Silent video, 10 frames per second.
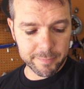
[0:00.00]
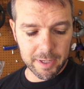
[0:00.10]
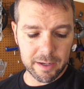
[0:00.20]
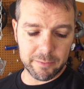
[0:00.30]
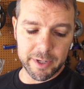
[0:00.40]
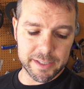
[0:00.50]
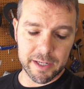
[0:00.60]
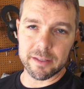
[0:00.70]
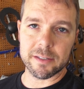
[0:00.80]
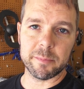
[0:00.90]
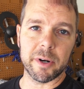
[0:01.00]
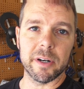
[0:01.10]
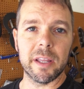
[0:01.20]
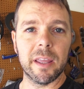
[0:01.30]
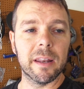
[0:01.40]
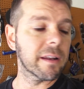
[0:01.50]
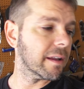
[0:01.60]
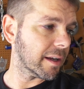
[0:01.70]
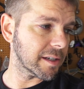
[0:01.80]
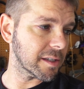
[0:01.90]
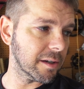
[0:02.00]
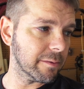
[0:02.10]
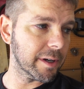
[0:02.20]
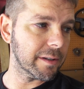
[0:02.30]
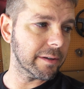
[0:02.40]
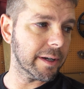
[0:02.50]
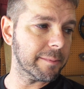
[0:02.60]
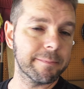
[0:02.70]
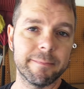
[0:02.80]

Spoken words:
I don't want to take this apart again. I just don't want to do it.